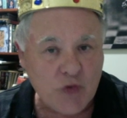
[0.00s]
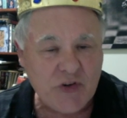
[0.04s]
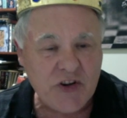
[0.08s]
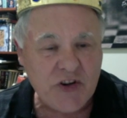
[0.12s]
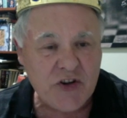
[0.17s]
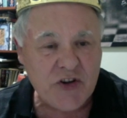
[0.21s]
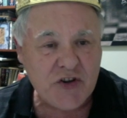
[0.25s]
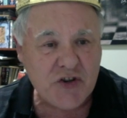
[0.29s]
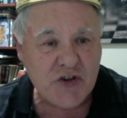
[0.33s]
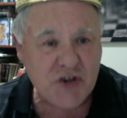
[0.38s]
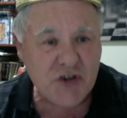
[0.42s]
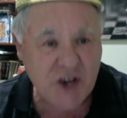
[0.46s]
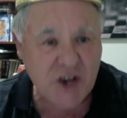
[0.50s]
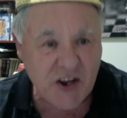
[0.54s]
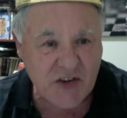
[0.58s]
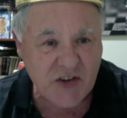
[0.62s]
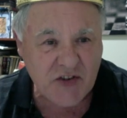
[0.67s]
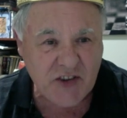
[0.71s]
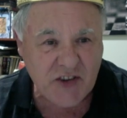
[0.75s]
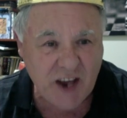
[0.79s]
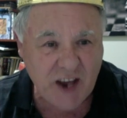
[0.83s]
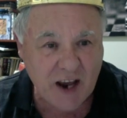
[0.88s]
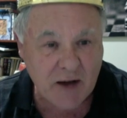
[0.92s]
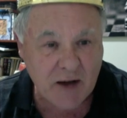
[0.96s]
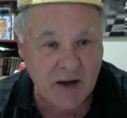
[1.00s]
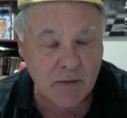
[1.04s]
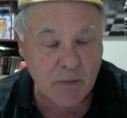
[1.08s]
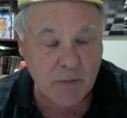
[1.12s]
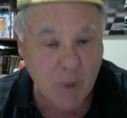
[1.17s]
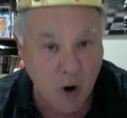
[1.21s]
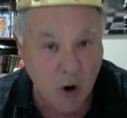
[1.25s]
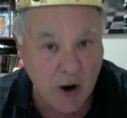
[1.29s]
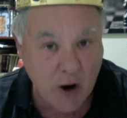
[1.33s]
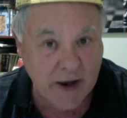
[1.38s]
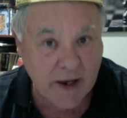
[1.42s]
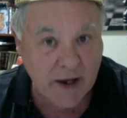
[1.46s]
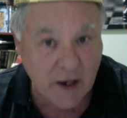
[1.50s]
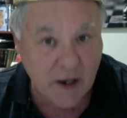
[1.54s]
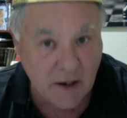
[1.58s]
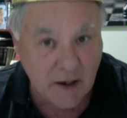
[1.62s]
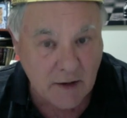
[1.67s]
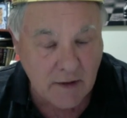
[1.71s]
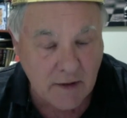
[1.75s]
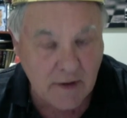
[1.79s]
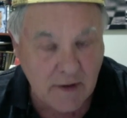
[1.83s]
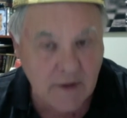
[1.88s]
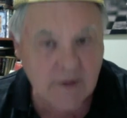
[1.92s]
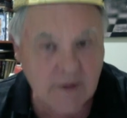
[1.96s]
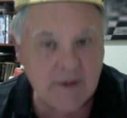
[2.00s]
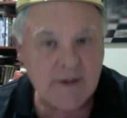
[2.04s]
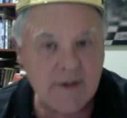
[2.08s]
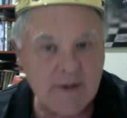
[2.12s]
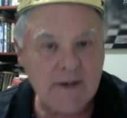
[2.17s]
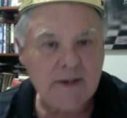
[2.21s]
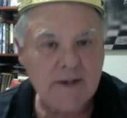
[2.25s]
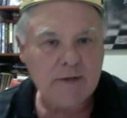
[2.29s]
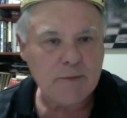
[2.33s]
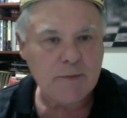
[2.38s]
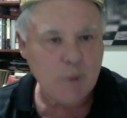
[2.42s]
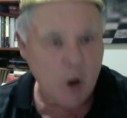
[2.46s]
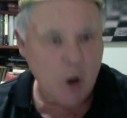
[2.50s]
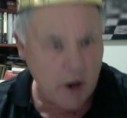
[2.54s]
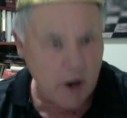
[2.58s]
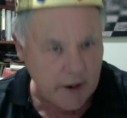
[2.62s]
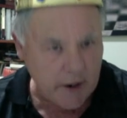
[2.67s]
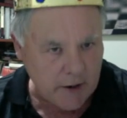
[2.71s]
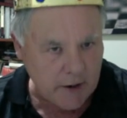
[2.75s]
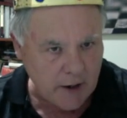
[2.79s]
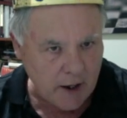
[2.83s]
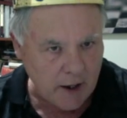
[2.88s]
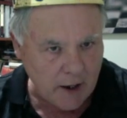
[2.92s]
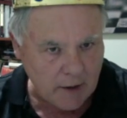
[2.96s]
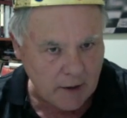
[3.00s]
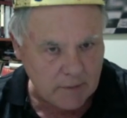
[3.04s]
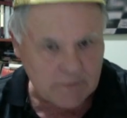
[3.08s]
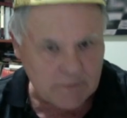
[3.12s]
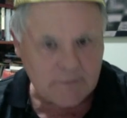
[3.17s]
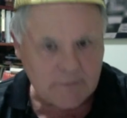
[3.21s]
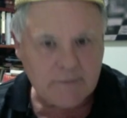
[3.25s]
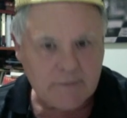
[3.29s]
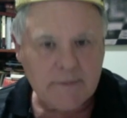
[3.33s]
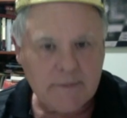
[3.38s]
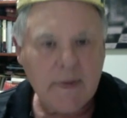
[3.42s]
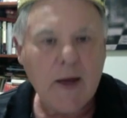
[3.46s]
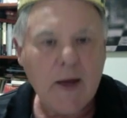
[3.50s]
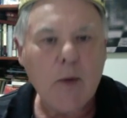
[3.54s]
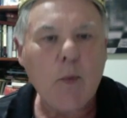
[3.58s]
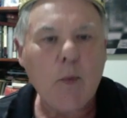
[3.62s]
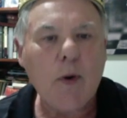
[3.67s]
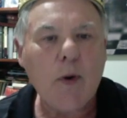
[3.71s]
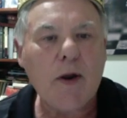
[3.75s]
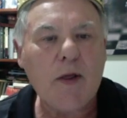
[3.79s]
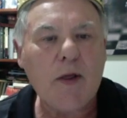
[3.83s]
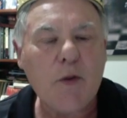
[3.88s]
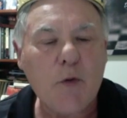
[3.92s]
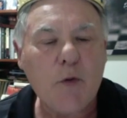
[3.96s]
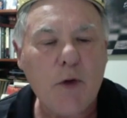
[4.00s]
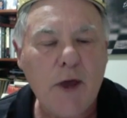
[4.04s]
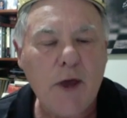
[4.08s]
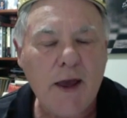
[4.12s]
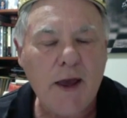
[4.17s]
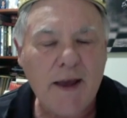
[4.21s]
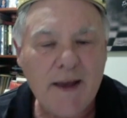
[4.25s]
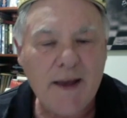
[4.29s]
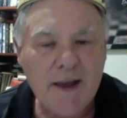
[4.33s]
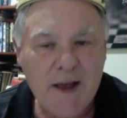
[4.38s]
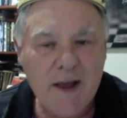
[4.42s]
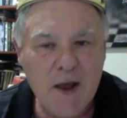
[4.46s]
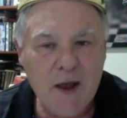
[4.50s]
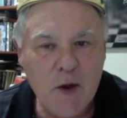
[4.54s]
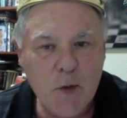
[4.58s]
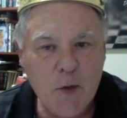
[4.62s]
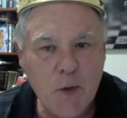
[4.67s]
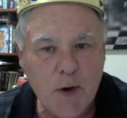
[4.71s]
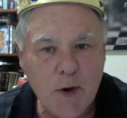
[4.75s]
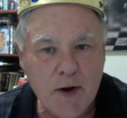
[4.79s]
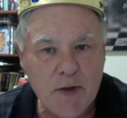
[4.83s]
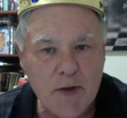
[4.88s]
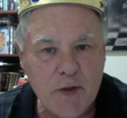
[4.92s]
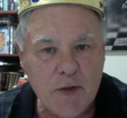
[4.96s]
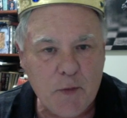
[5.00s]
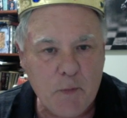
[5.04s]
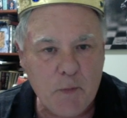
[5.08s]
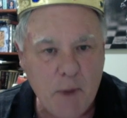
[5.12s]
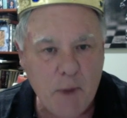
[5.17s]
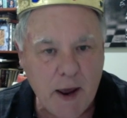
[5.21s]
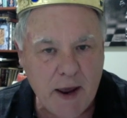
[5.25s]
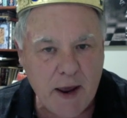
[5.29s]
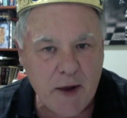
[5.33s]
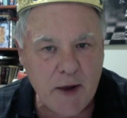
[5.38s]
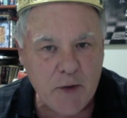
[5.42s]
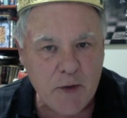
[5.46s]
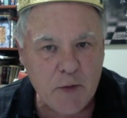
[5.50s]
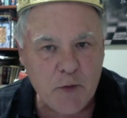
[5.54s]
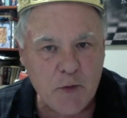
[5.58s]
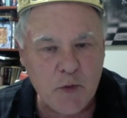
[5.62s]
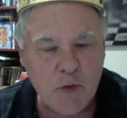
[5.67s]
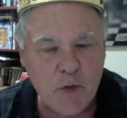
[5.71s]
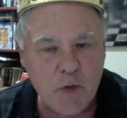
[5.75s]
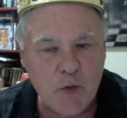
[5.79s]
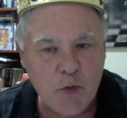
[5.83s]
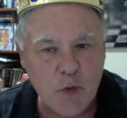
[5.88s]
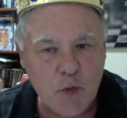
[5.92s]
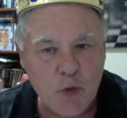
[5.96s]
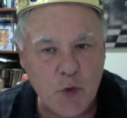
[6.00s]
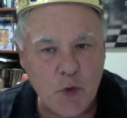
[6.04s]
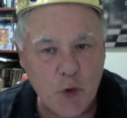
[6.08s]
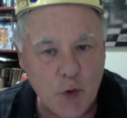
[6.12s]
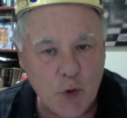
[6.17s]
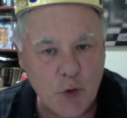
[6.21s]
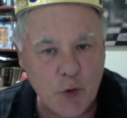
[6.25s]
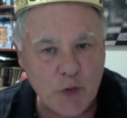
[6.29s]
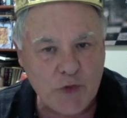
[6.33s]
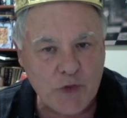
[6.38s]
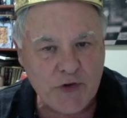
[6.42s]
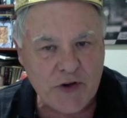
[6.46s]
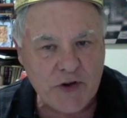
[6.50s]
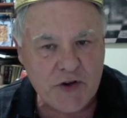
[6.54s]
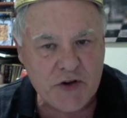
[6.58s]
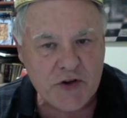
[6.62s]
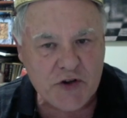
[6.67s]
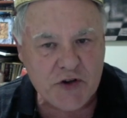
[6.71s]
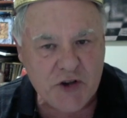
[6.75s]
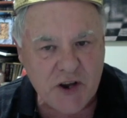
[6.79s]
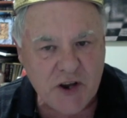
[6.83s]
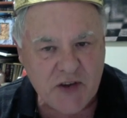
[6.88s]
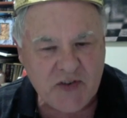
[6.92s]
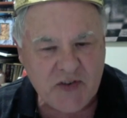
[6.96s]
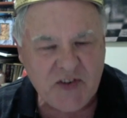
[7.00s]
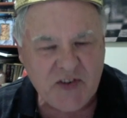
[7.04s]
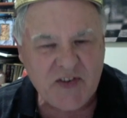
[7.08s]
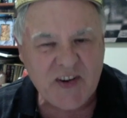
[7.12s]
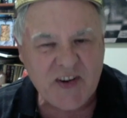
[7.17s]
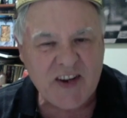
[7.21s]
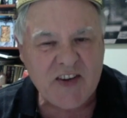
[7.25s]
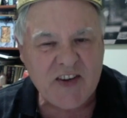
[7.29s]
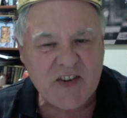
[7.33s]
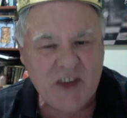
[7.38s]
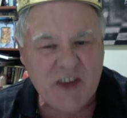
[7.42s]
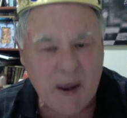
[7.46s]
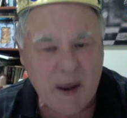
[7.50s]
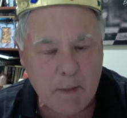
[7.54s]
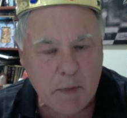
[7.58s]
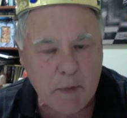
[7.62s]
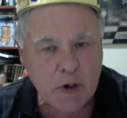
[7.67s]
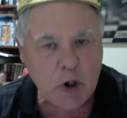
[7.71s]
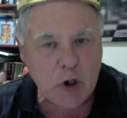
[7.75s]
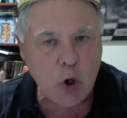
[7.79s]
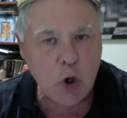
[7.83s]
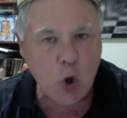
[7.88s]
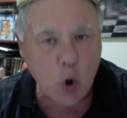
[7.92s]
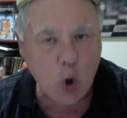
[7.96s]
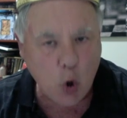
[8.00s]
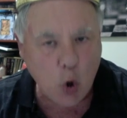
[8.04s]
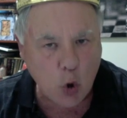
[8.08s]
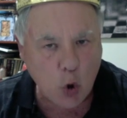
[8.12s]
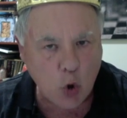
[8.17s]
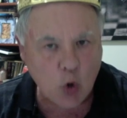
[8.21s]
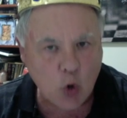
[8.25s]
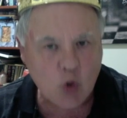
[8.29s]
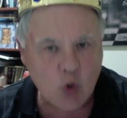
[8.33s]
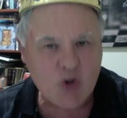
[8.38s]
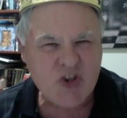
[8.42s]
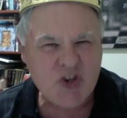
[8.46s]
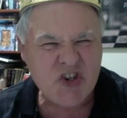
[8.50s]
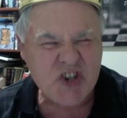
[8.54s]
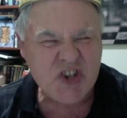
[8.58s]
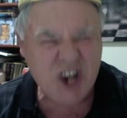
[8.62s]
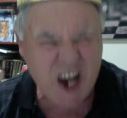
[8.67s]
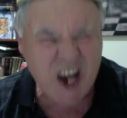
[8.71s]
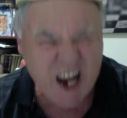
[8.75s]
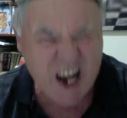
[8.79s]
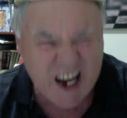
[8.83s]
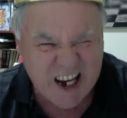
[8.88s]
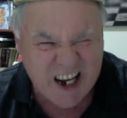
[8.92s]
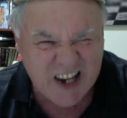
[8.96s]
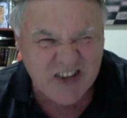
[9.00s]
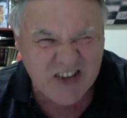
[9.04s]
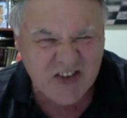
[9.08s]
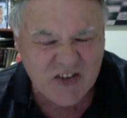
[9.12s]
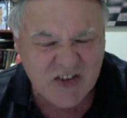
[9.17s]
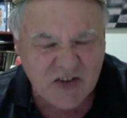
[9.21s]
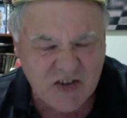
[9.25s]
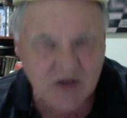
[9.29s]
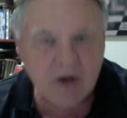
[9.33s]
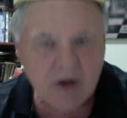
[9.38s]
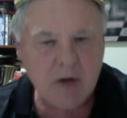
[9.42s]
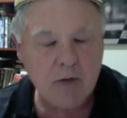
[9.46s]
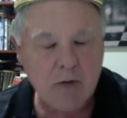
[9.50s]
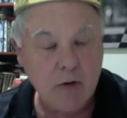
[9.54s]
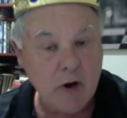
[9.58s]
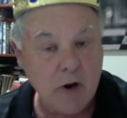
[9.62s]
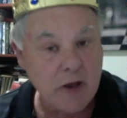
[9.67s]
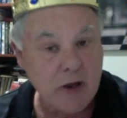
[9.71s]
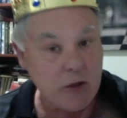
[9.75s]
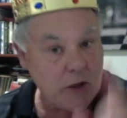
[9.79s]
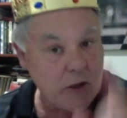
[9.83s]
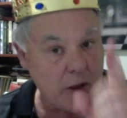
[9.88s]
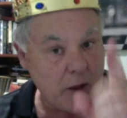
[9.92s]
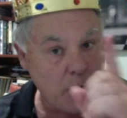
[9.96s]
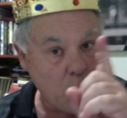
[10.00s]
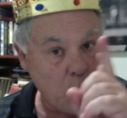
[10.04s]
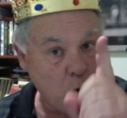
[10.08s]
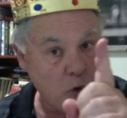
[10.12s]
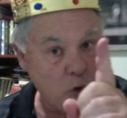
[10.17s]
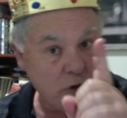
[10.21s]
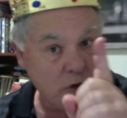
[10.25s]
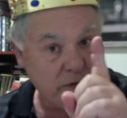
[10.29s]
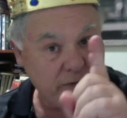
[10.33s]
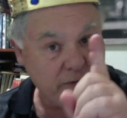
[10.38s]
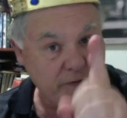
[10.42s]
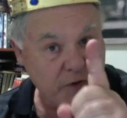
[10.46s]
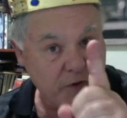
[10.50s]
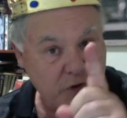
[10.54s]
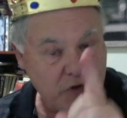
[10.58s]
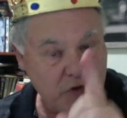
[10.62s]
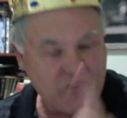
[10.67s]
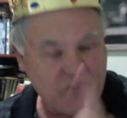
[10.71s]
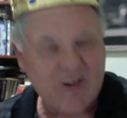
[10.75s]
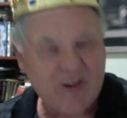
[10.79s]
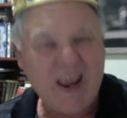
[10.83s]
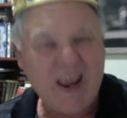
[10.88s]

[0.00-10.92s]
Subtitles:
in chess, young Michael, one of the main rules in chess is examine all checks, write that word first,